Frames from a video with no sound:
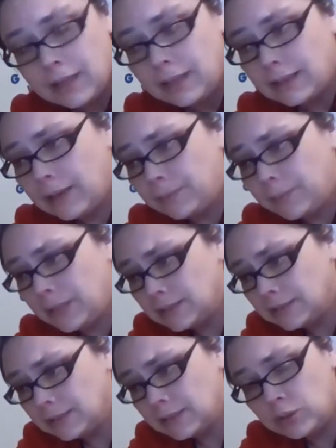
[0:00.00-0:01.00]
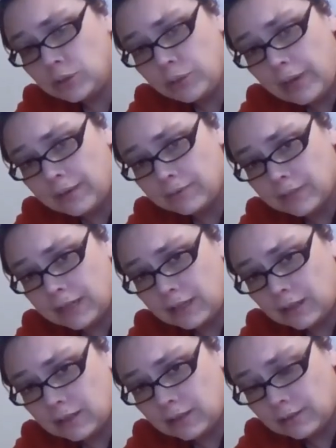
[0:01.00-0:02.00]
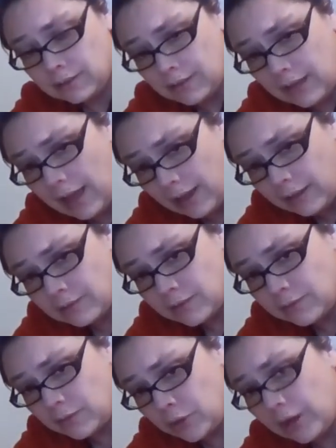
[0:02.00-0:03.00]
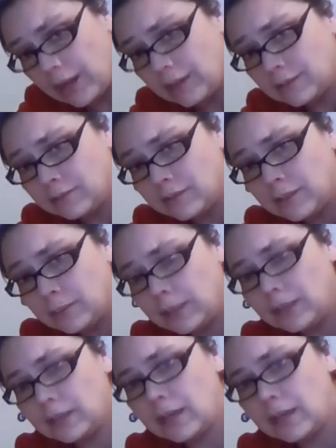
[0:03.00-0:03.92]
that means that you have like you're actively being